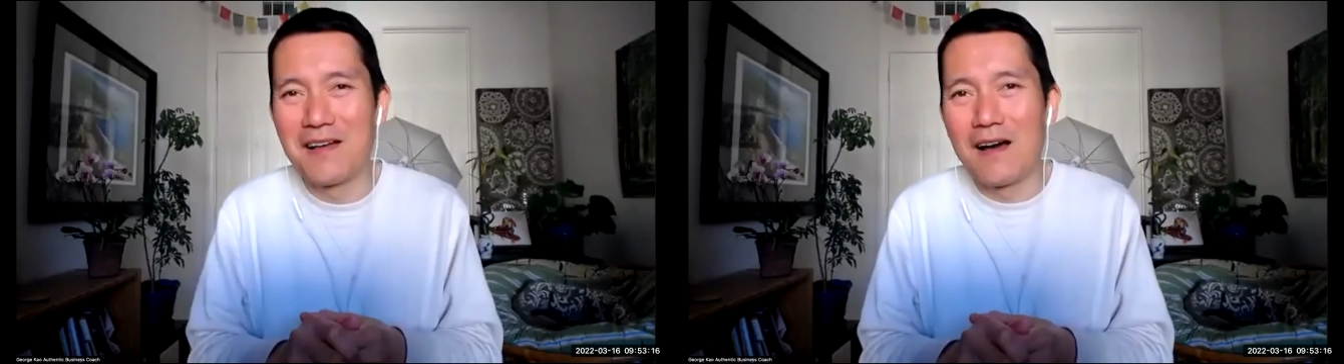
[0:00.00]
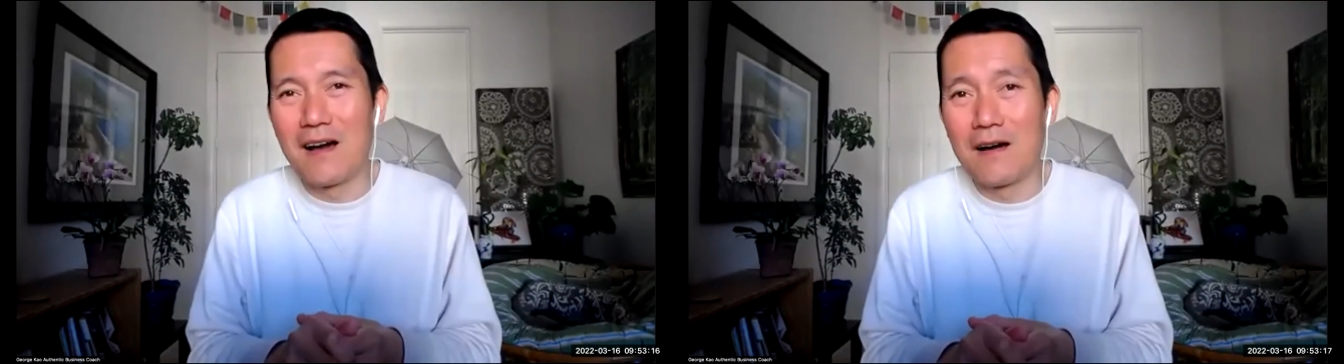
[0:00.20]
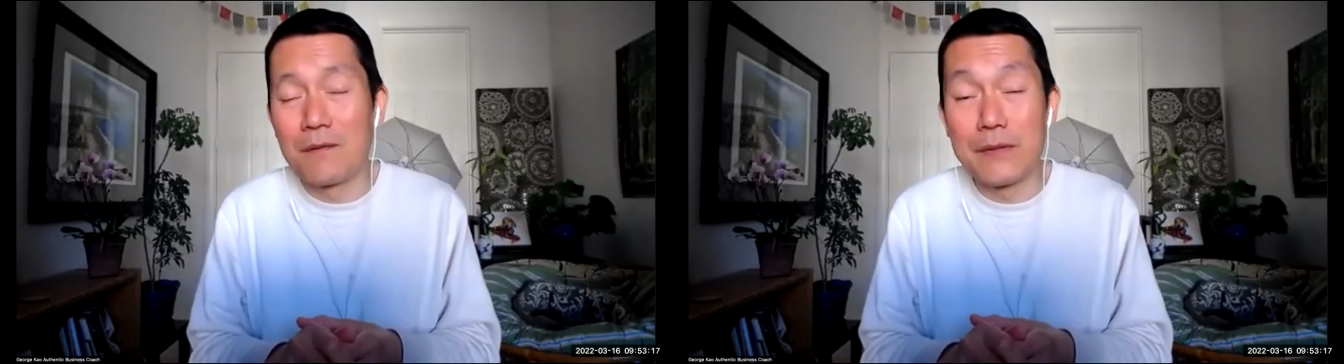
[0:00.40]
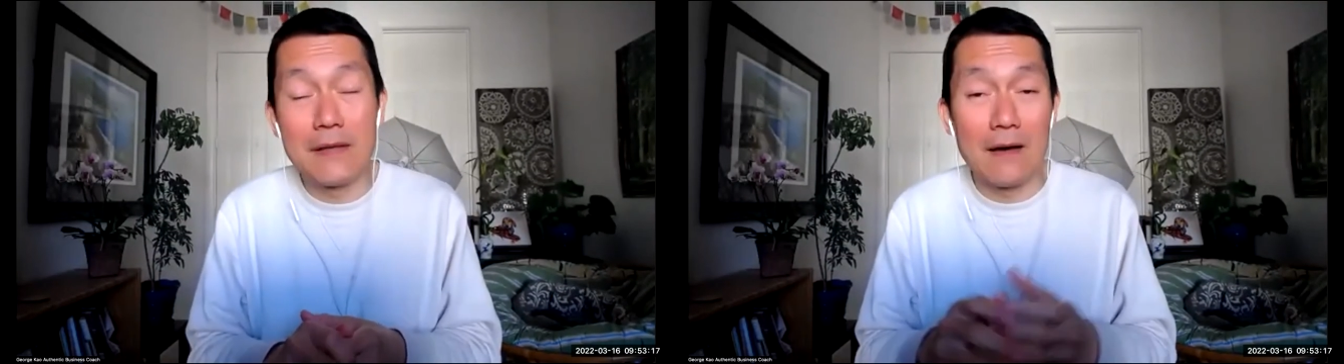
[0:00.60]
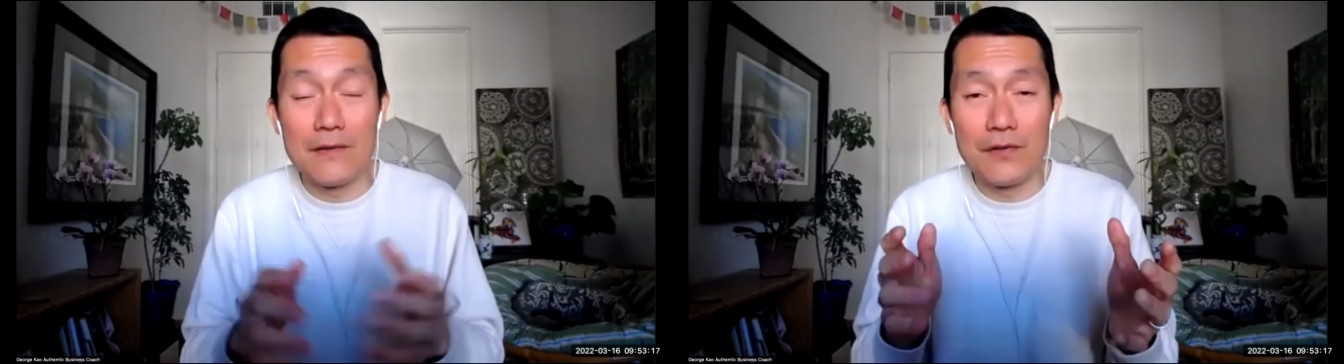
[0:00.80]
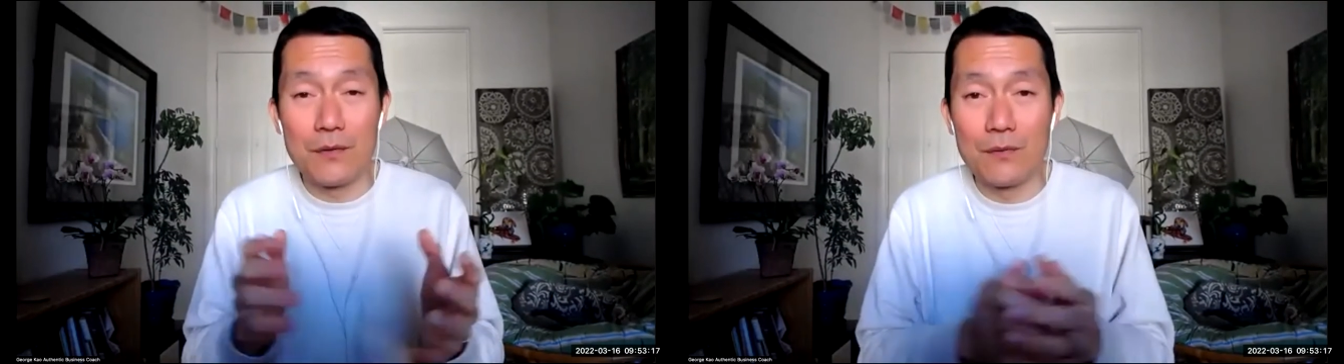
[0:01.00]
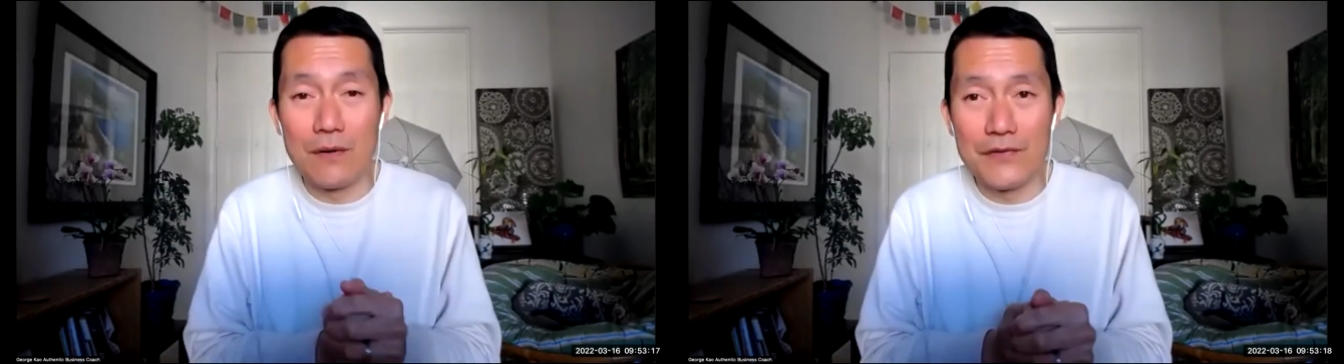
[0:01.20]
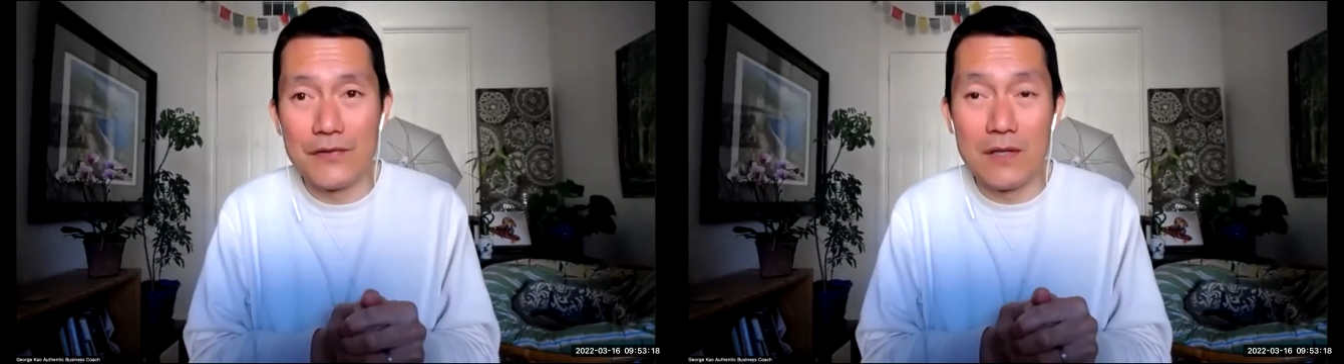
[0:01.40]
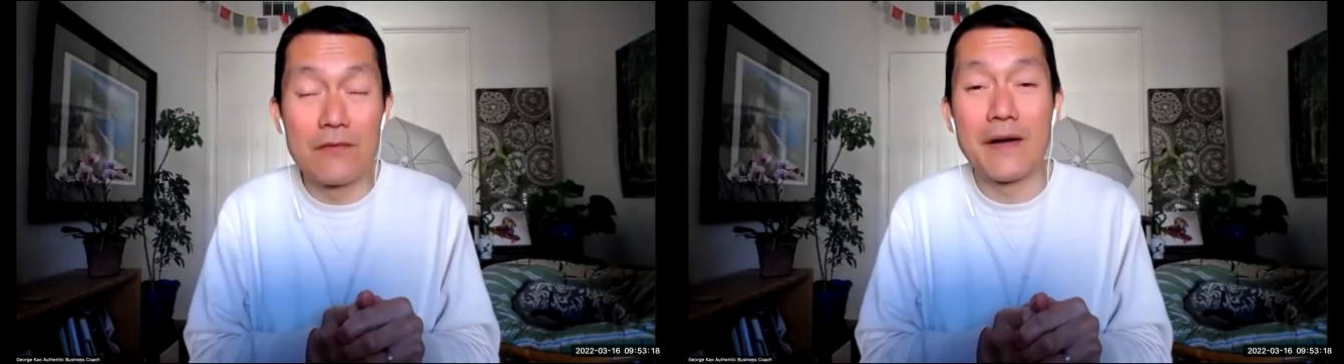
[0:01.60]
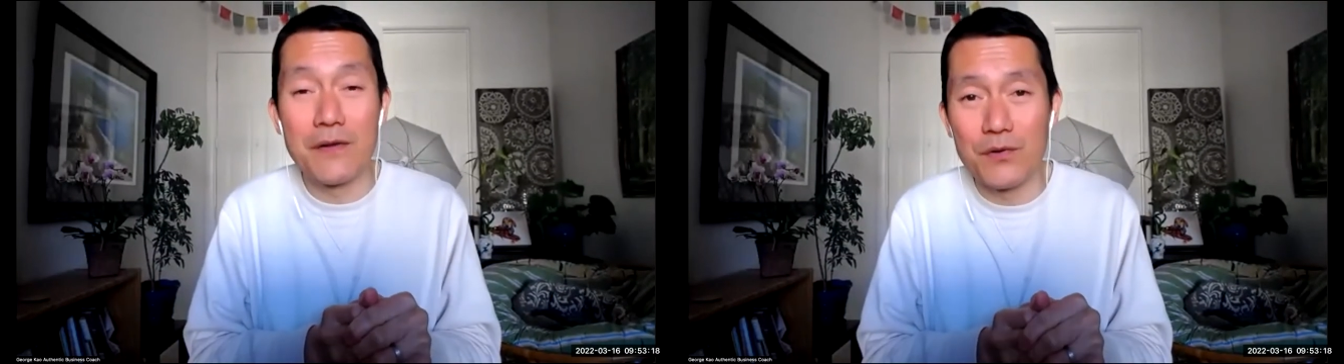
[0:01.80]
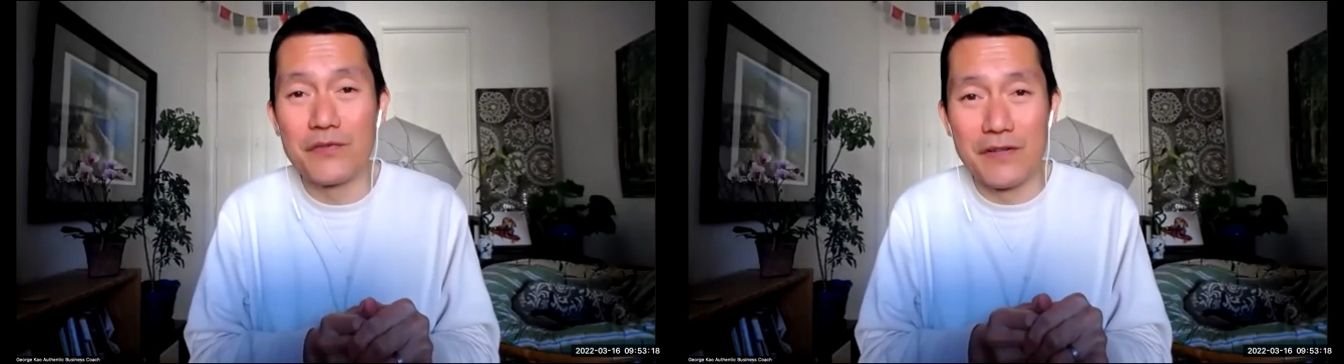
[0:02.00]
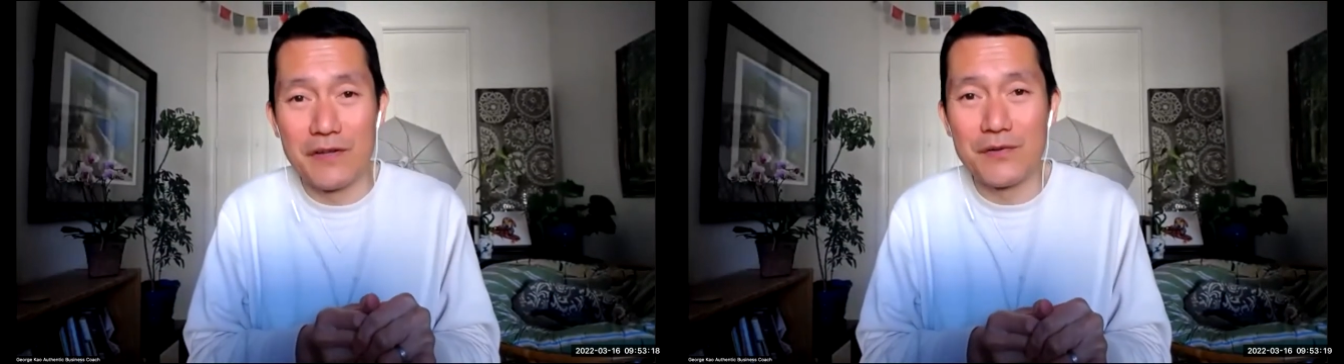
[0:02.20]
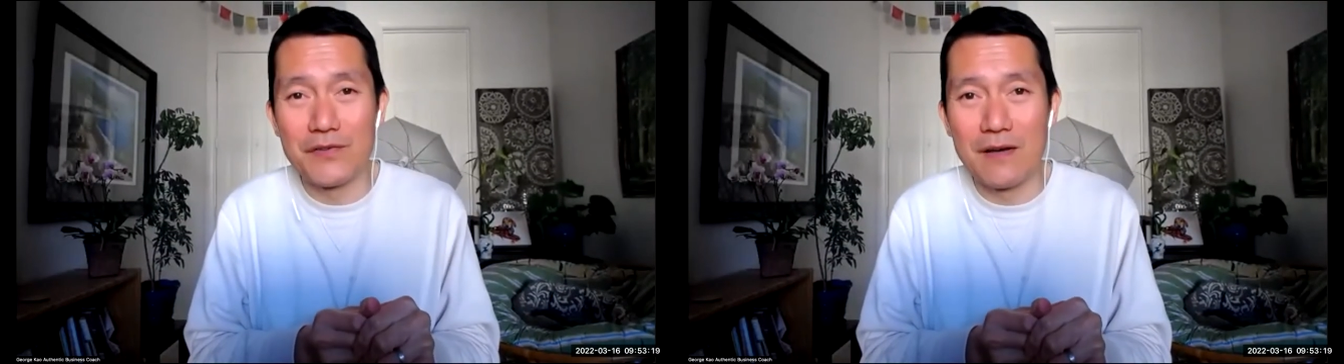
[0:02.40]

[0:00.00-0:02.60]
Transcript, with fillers: Uh, but yeah, so so even my course videos,